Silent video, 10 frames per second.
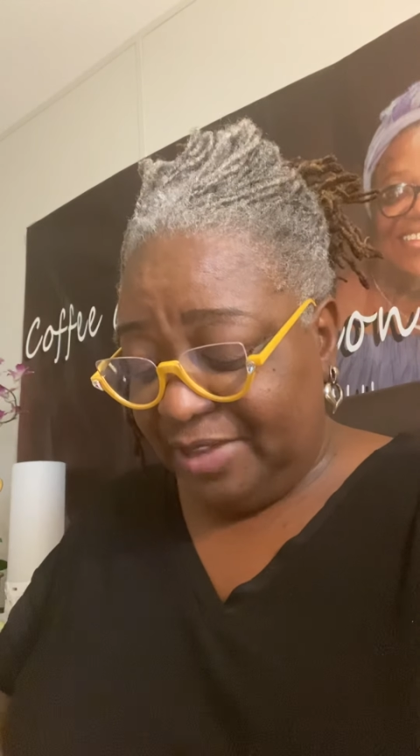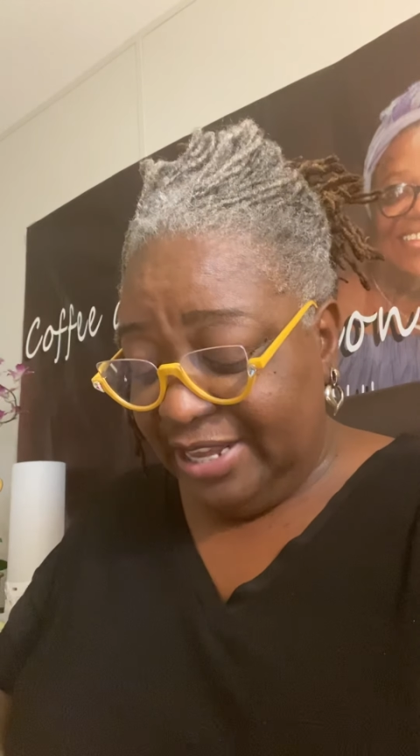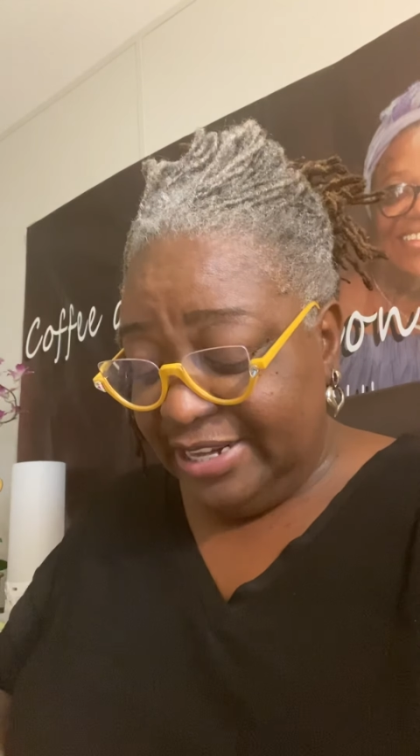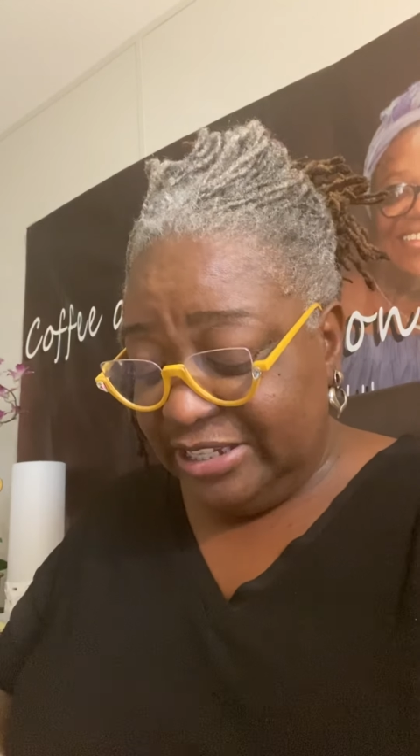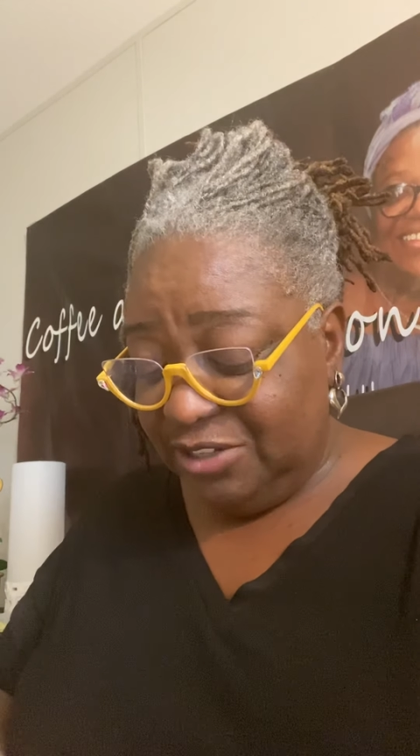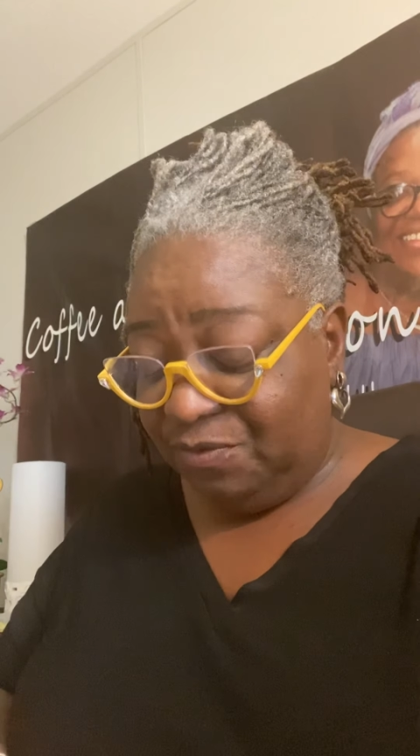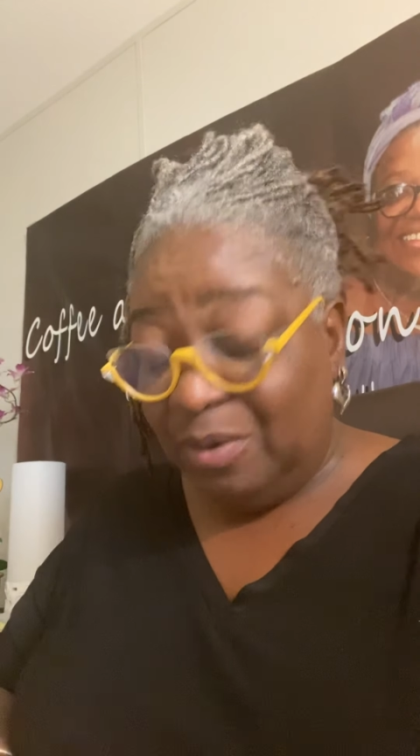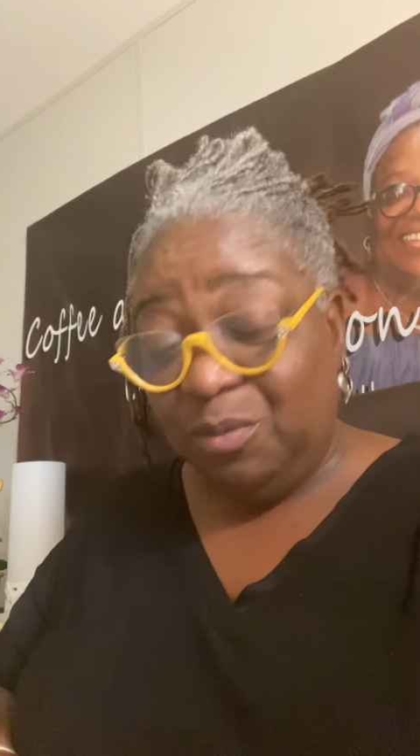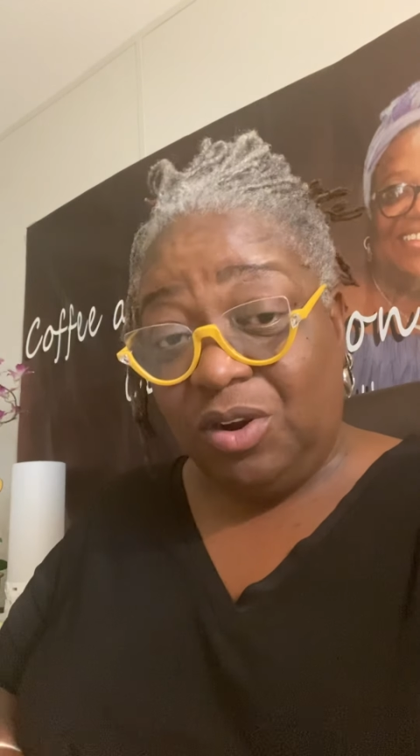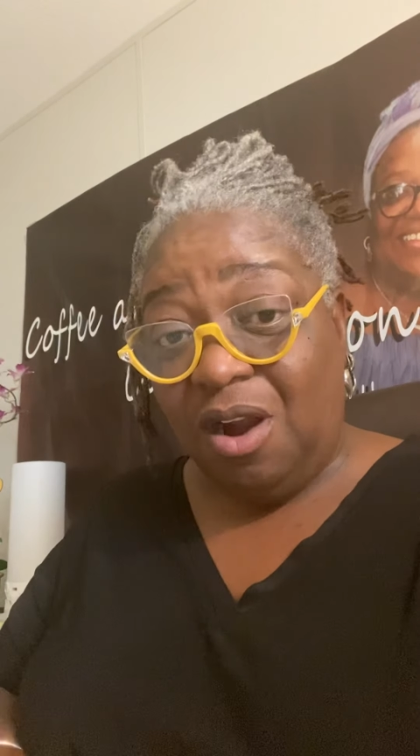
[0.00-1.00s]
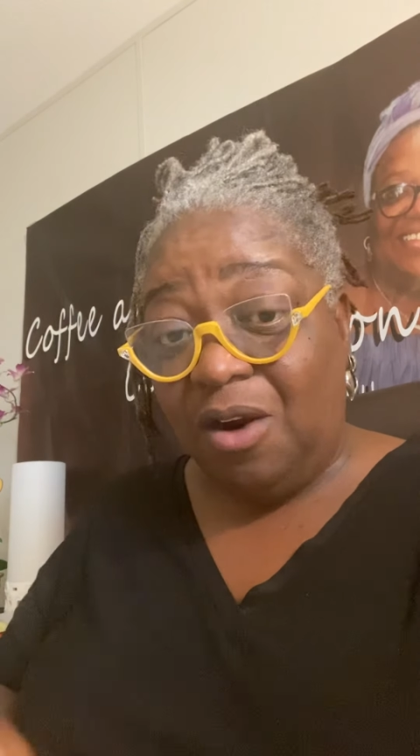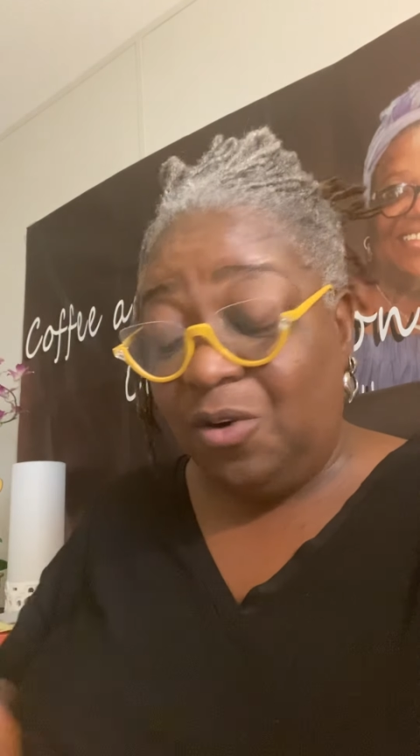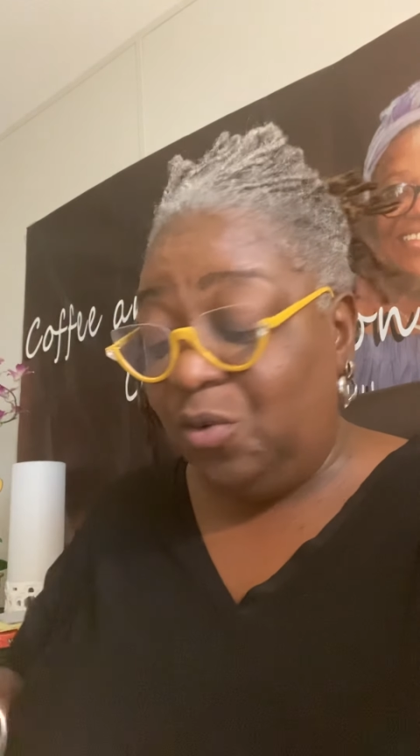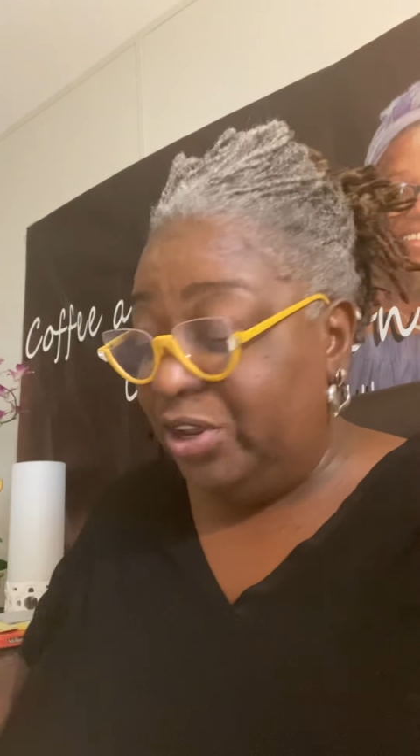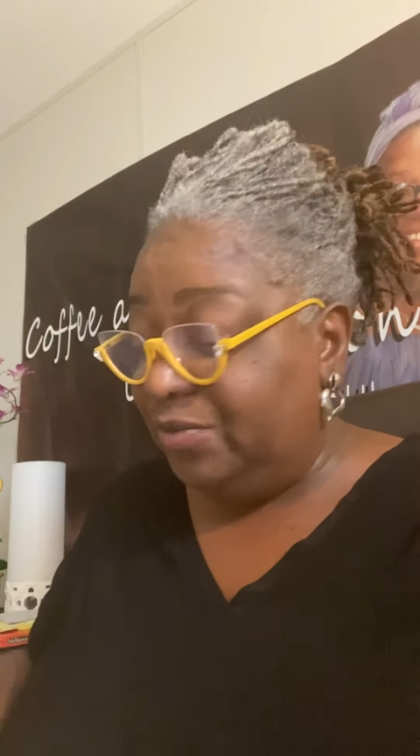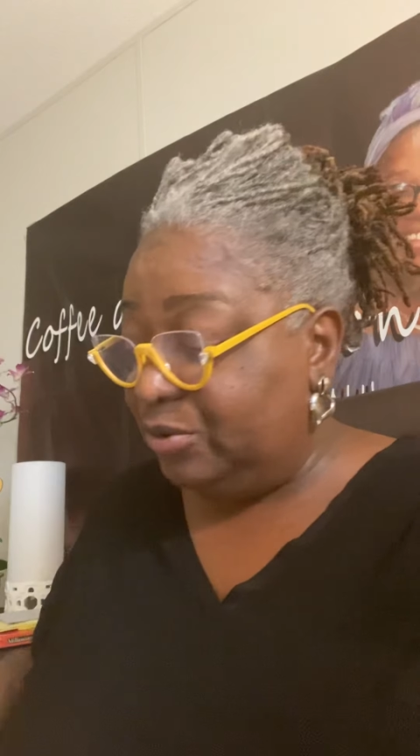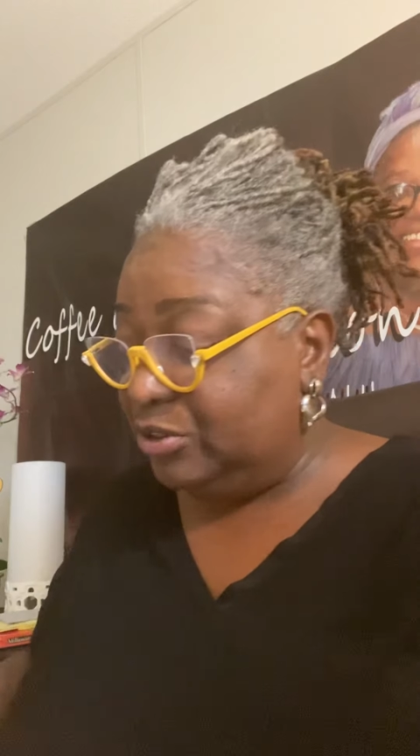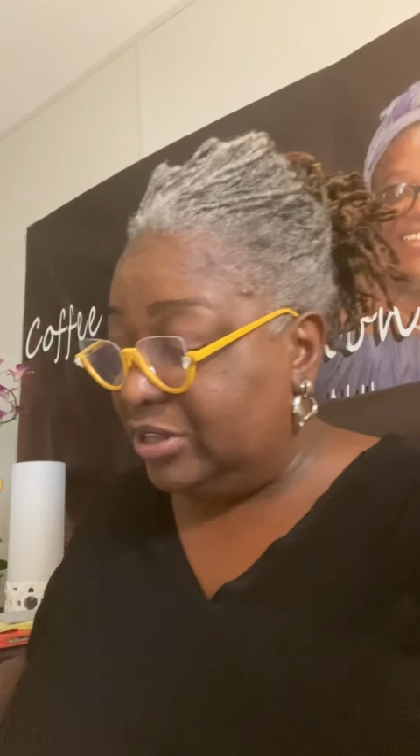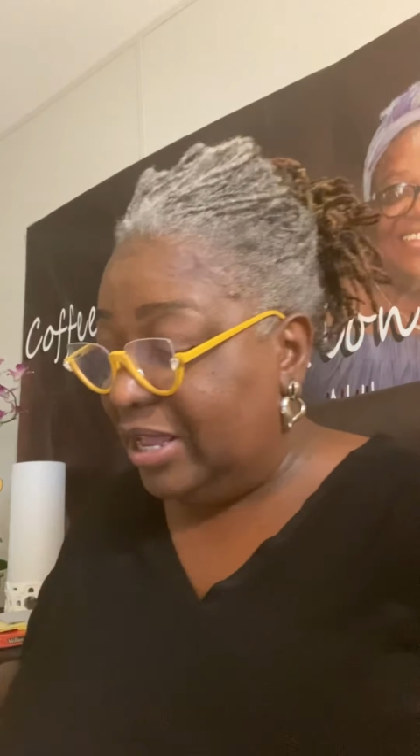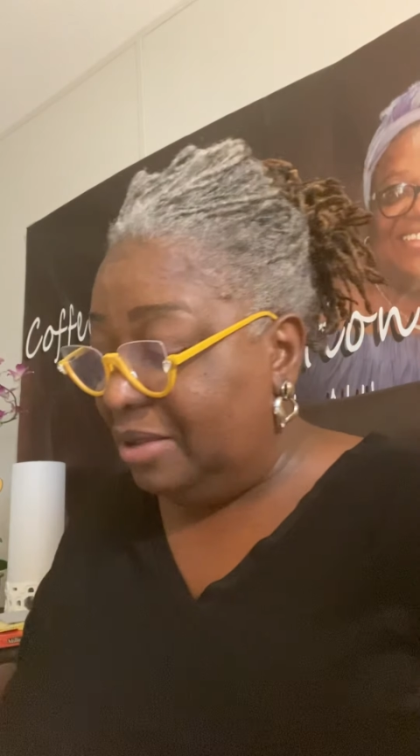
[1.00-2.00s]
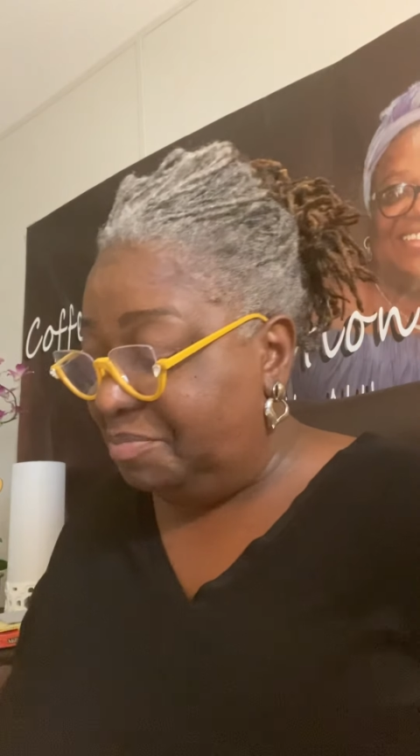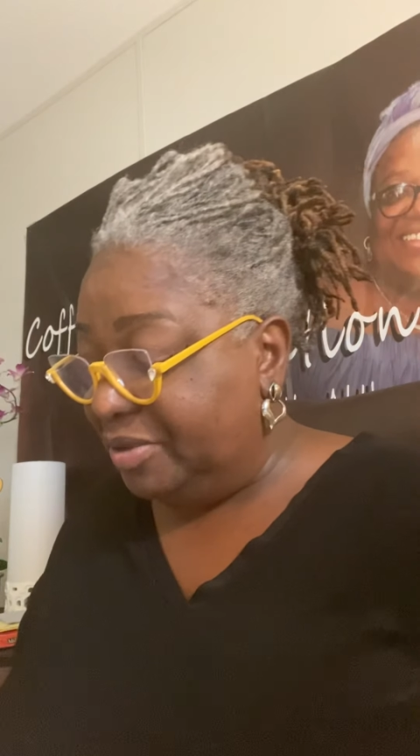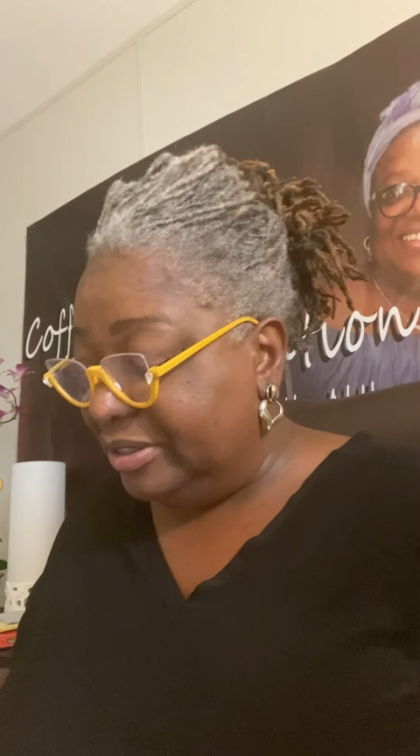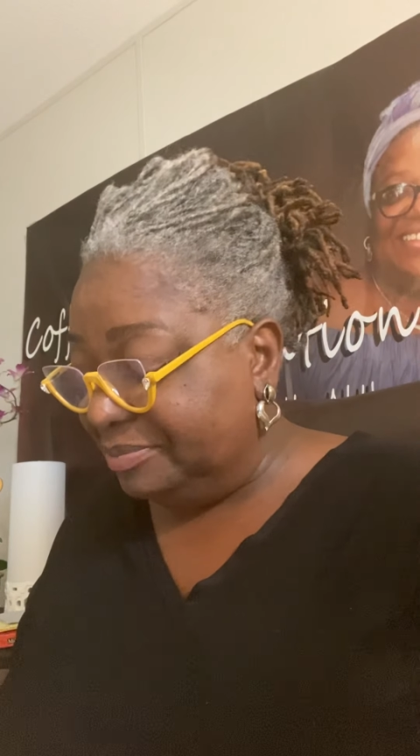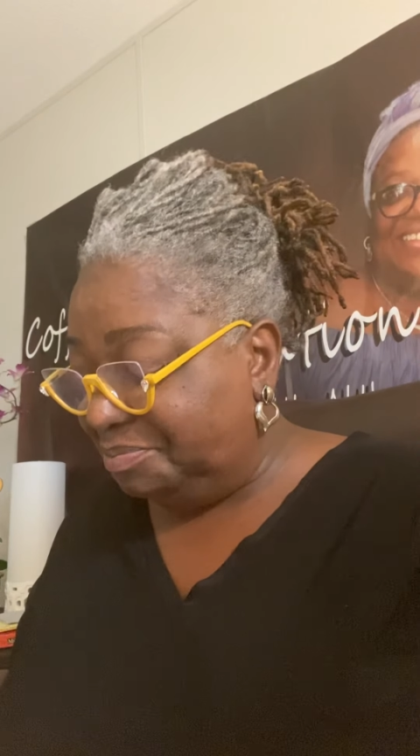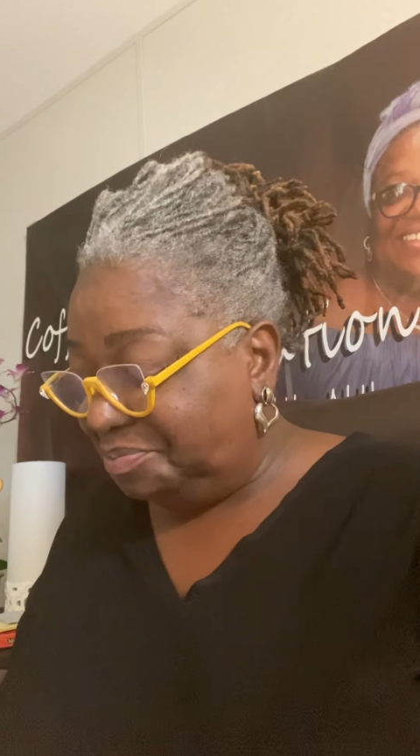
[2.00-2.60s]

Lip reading: and this is from Ricardo Weaver's book.